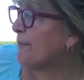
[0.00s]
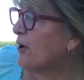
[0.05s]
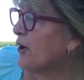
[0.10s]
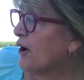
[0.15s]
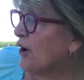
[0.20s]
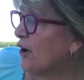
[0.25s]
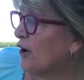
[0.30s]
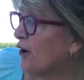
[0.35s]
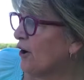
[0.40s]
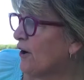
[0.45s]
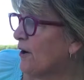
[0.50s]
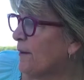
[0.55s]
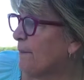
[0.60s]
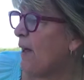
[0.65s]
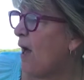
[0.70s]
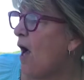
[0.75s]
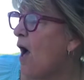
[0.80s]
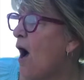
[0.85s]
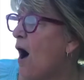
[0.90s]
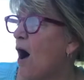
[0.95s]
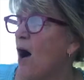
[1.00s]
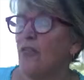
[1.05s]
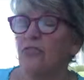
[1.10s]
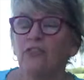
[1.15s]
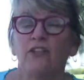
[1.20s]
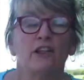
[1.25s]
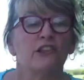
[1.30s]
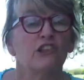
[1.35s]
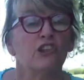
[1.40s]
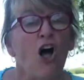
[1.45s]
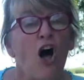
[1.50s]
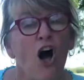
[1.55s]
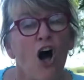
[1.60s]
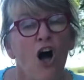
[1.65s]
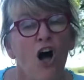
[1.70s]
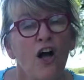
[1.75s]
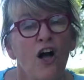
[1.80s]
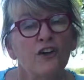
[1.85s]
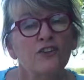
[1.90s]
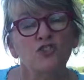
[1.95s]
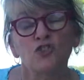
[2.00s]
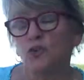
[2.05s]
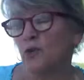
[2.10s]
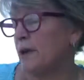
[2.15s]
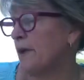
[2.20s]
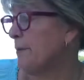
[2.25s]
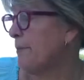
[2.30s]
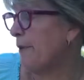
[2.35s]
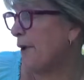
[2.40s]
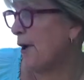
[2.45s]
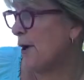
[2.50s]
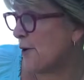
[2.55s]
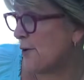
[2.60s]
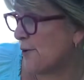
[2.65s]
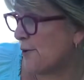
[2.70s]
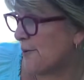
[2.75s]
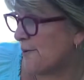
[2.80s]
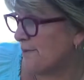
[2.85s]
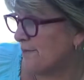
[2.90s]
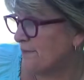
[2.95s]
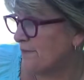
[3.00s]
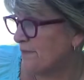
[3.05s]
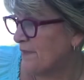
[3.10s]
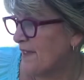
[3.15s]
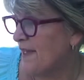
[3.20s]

a curb on the long trip home,